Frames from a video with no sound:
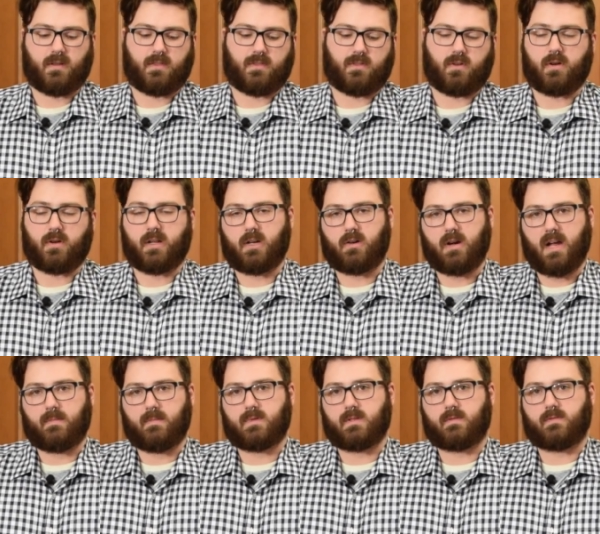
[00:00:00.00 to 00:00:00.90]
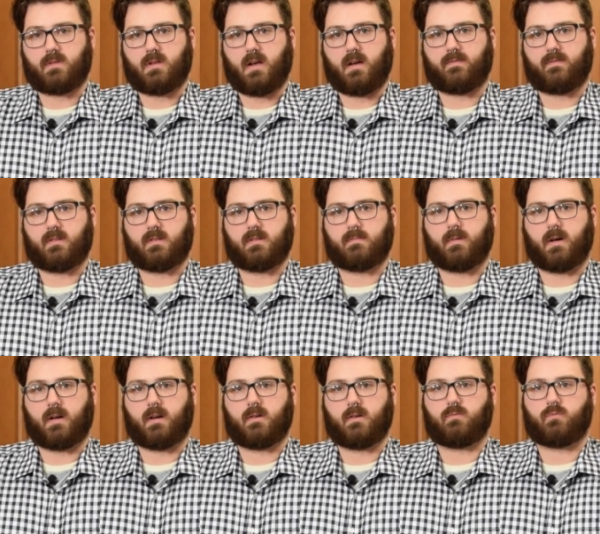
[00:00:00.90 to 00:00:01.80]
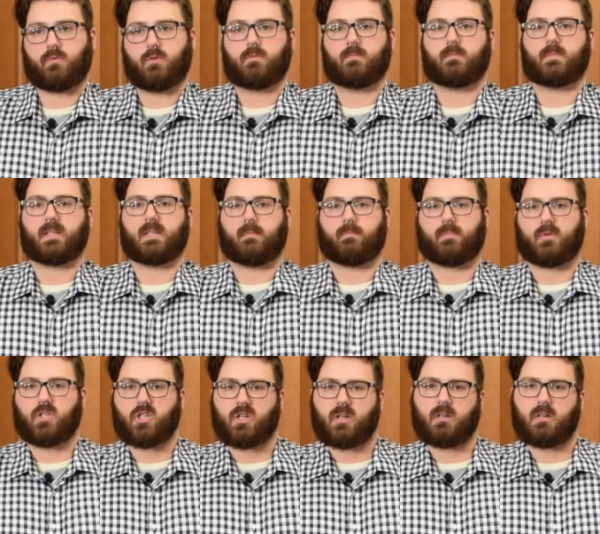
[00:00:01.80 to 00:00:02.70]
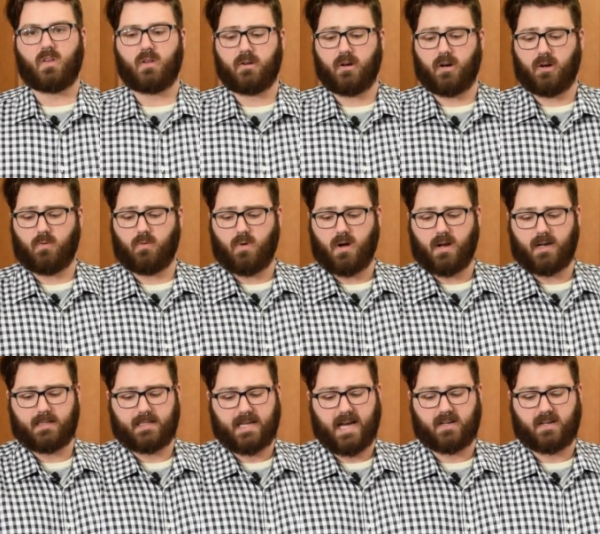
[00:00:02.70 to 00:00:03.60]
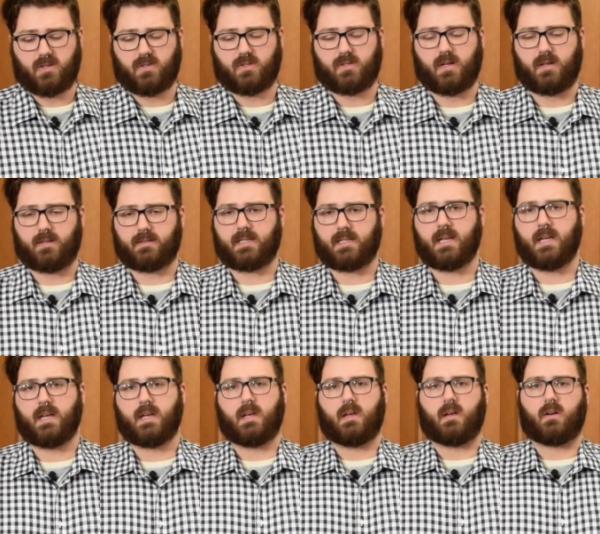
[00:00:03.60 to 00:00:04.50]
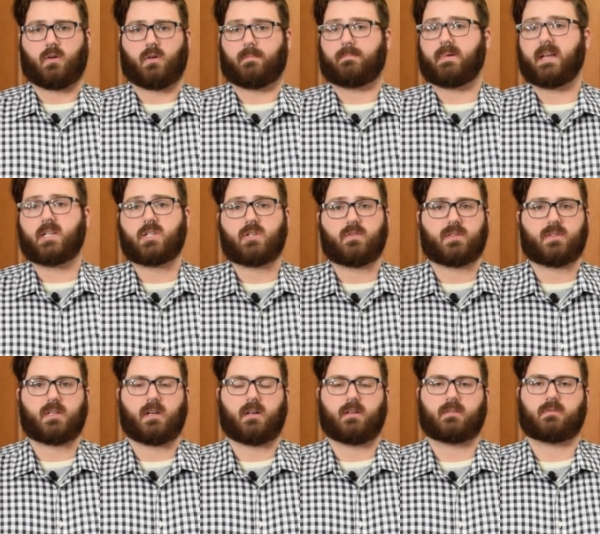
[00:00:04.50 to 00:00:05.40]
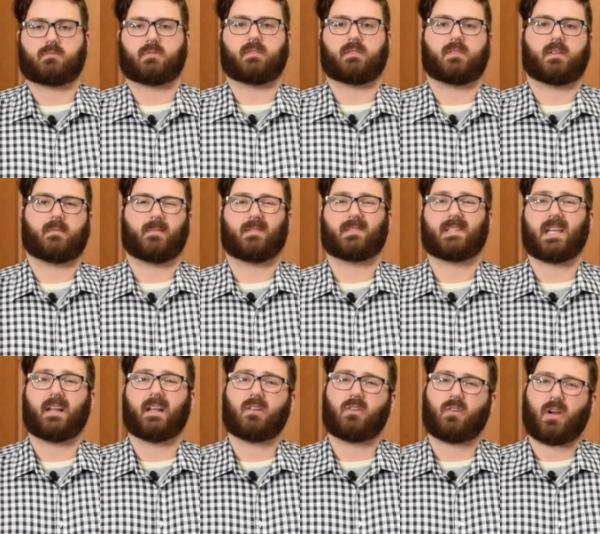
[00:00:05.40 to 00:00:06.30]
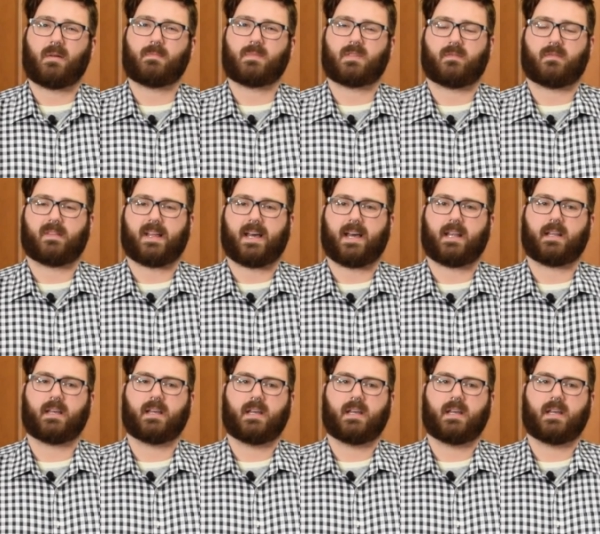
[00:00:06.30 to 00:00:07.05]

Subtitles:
30 grams of softened butter, room temperature. You're going to want a dash of salt or a pinch of salt, roughly about 10 grams of that.